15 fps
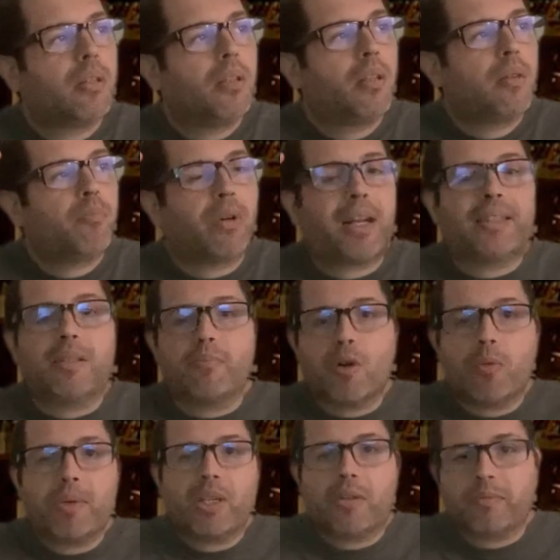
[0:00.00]
But at the
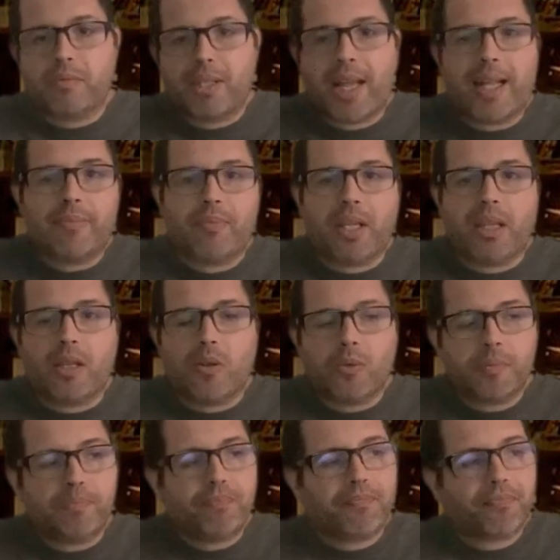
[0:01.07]
moment of that video,
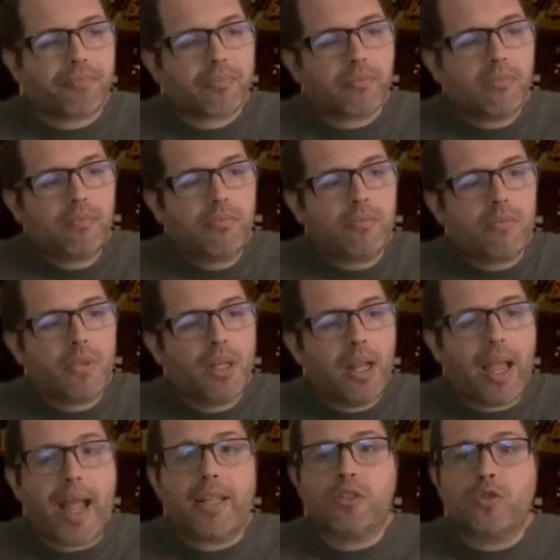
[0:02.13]

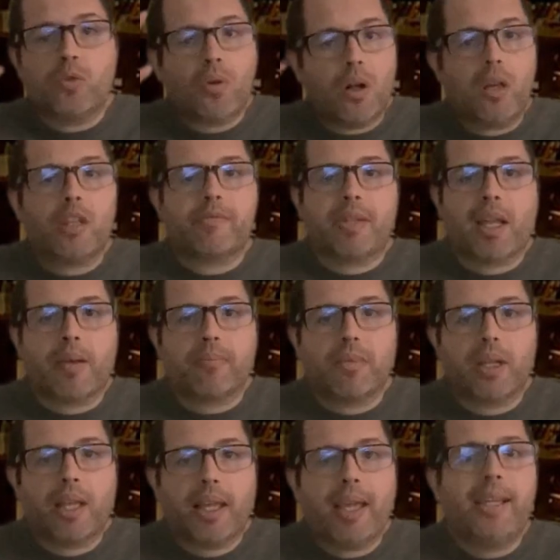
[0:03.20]
and to all of them,
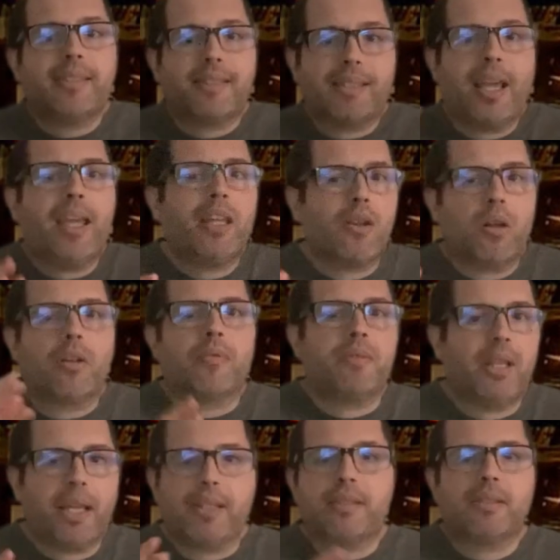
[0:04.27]
he's saying all of
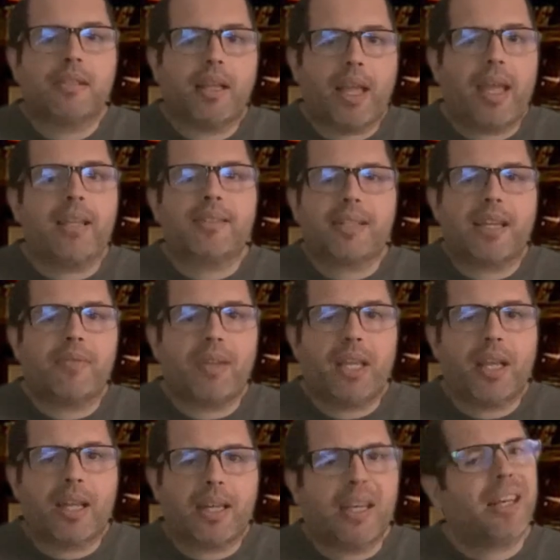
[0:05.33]
this
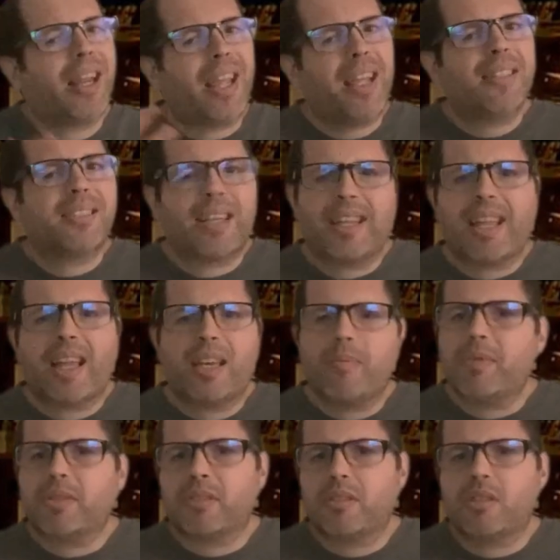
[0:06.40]
anti-vegan and
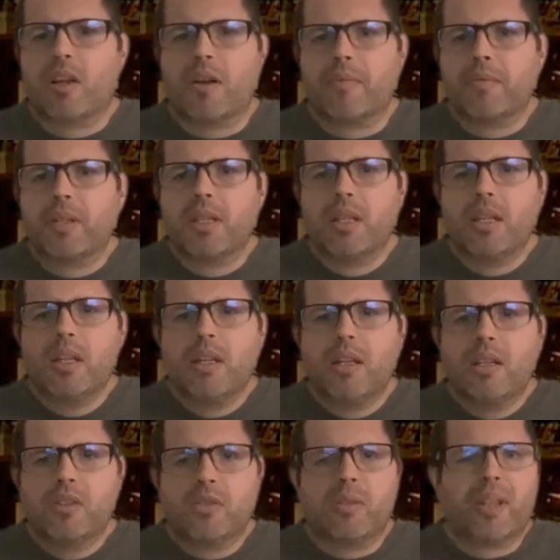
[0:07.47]
anti-animal stuff.
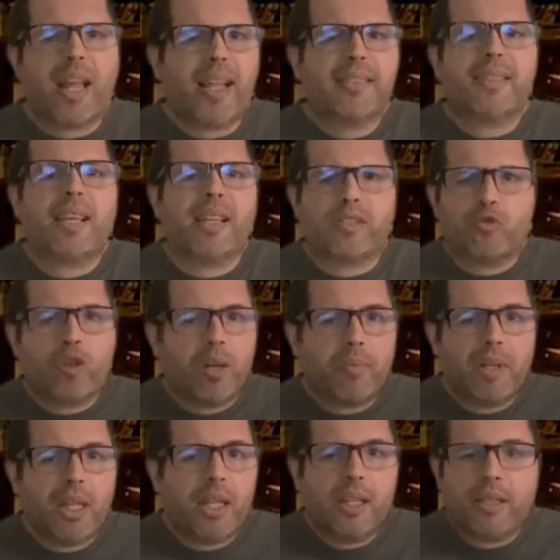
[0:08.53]
So that's
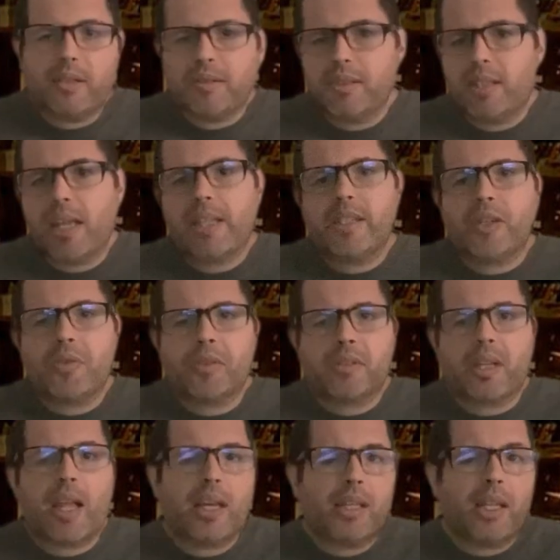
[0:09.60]
extremely dangerous
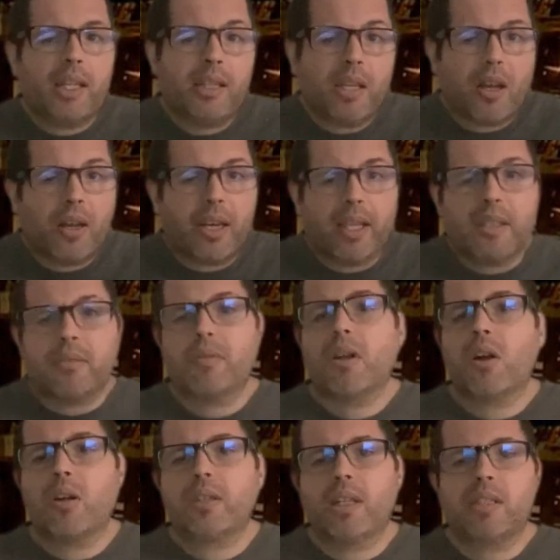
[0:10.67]
and idiotic
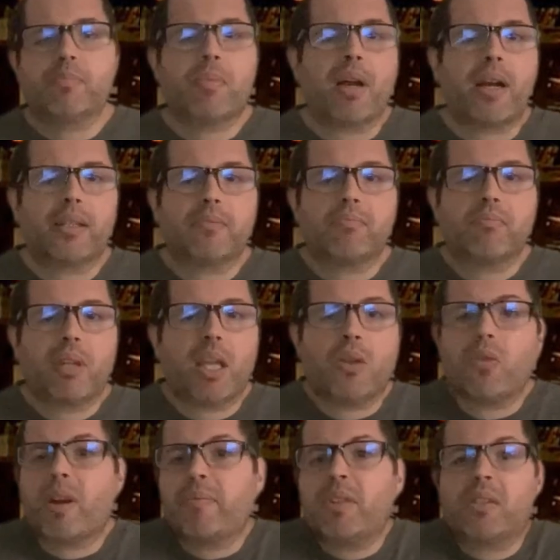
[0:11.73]
on his part. He could
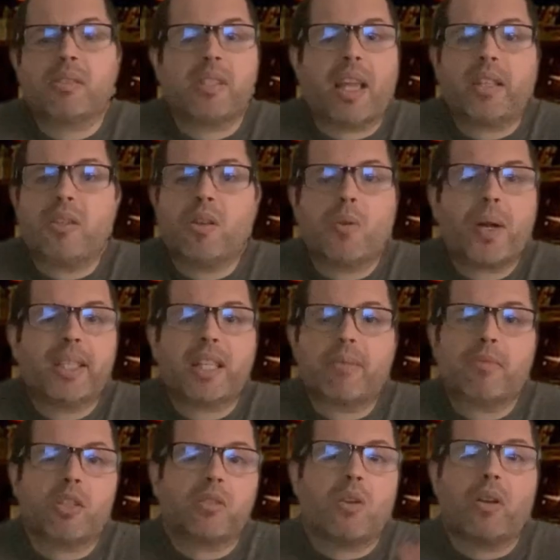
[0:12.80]
have just said, you know what, I'm
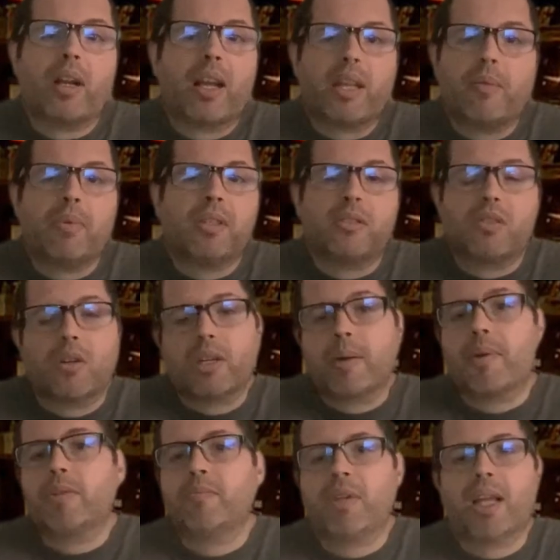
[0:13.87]
not gonna even talk
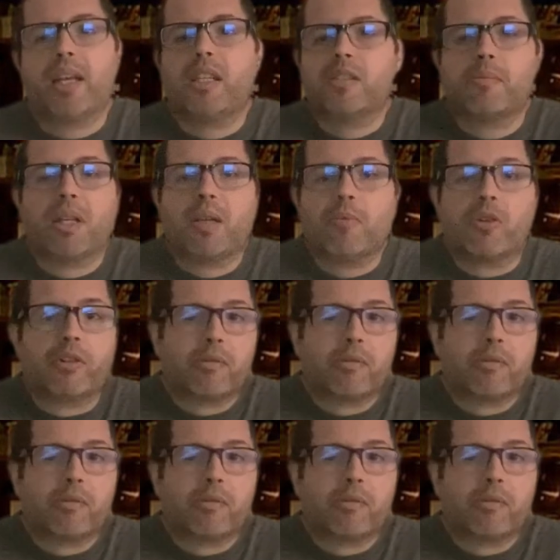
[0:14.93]
about veganism anymore.